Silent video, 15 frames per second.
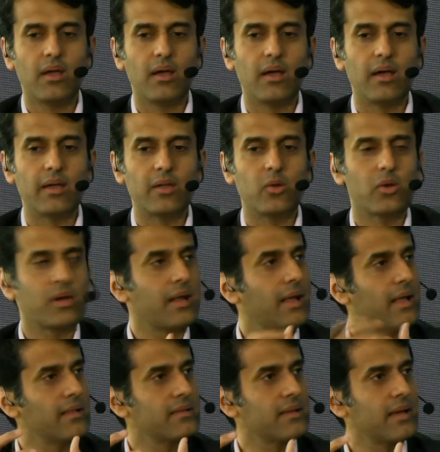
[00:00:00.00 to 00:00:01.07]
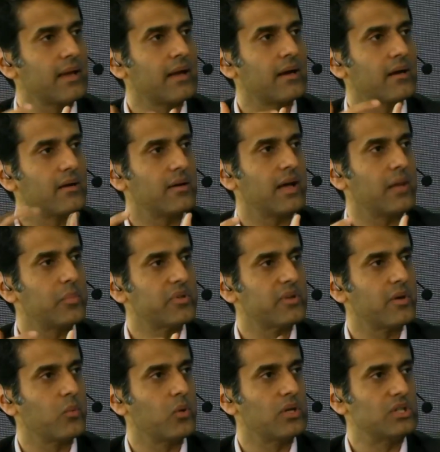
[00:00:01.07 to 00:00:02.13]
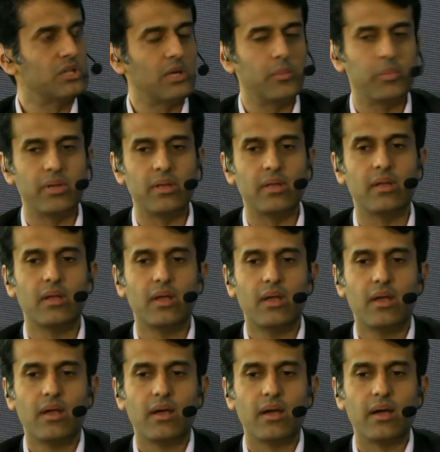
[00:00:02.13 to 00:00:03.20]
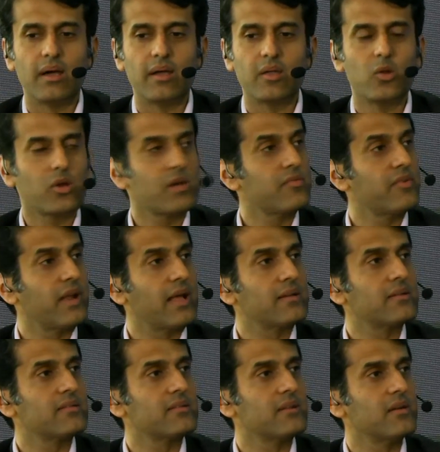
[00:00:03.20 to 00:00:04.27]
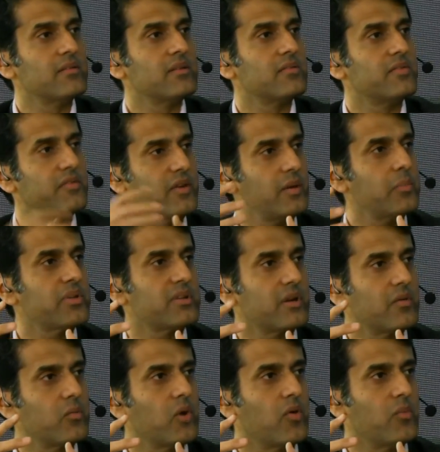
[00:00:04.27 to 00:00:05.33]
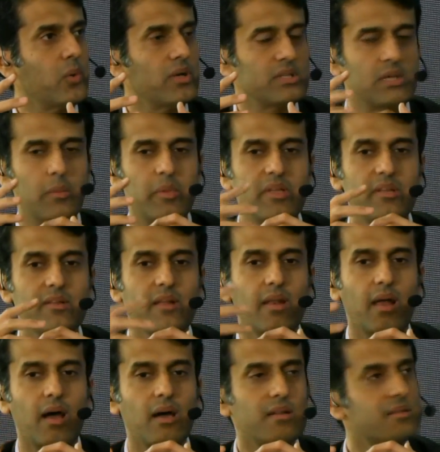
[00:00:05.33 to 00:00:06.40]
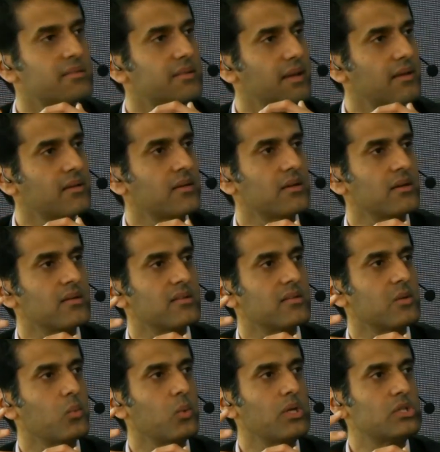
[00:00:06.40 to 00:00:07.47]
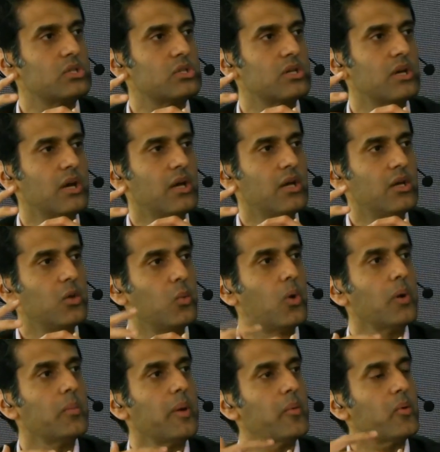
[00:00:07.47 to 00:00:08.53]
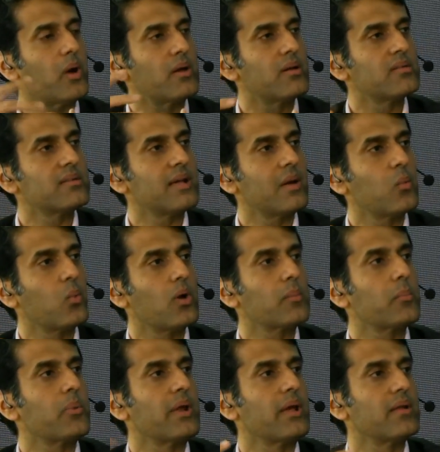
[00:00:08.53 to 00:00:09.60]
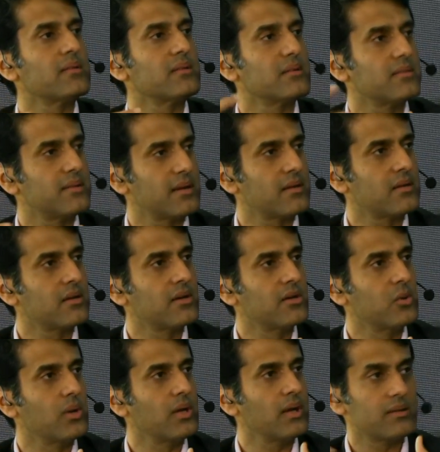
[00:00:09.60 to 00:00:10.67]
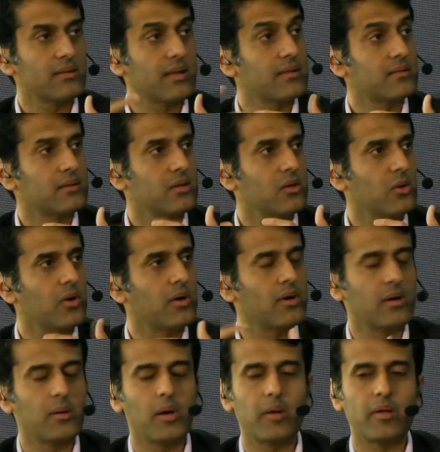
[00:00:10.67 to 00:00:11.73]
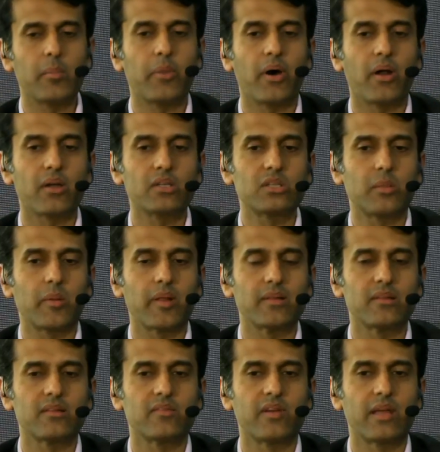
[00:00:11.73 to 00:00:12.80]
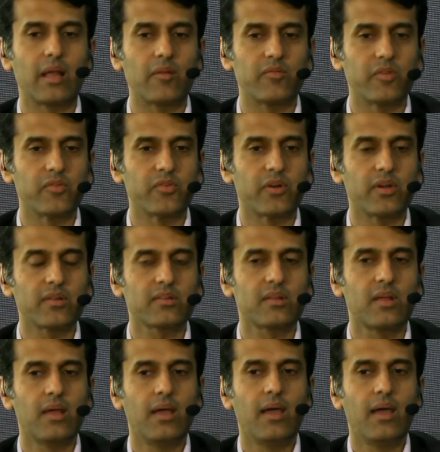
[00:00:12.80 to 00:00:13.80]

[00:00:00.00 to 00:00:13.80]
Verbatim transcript: Uh, you look at healthcare, nine percent of world GDP. Uh, you look at financial services, 15% of, of world GDP. These are large sectors which you want to be able to understand what players in the sector are doing, and that you know a, a partnership like this is very helpful for us.